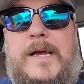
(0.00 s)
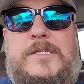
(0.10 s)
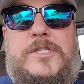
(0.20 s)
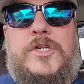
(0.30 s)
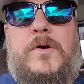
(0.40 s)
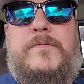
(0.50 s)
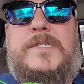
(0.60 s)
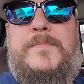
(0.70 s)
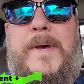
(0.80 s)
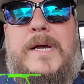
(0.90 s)
show of
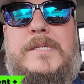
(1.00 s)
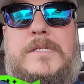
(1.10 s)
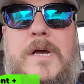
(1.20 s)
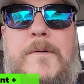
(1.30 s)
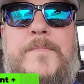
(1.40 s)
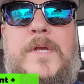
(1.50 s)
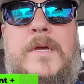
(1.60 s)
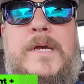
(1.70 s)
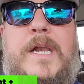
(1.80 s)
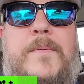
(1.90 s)
respect. So
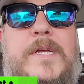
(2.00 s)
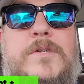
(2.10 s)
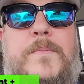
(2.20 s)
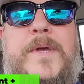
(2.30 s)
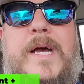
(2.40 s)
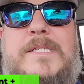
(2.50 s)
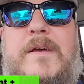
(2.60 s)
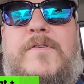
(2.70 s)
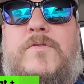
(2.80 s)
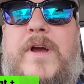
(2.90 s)
anyways, I hope you guys
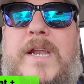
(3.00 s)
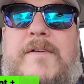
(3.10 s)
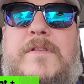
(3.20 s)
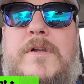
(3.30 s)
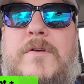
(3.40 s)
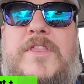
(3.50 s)
have a great afternoon.